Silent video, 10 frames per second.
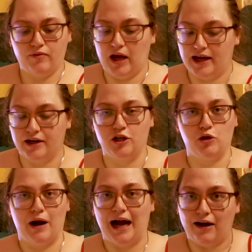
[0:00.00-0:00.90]
then
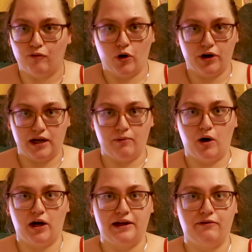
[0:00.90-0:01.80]
you have one
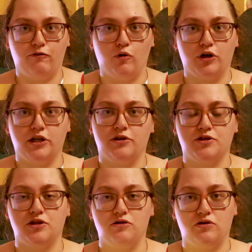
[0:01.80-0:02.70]
nearby for you,
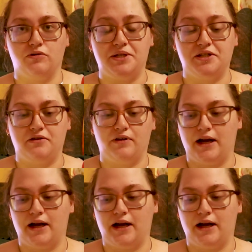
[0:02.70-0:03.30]
so you can always do